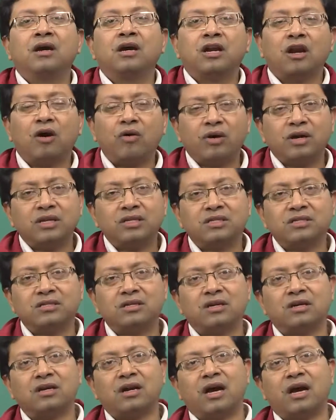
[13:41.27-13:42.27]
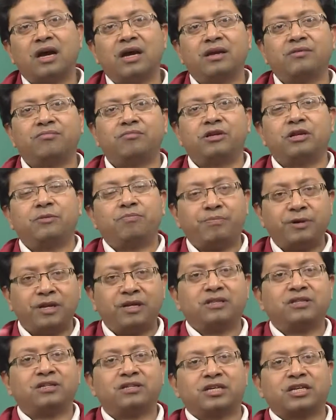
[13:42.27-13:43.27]
Now, consider I
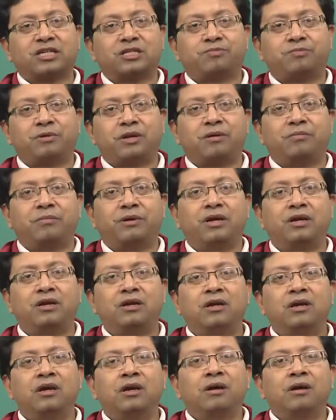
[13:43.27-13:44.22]
repeat this experiment,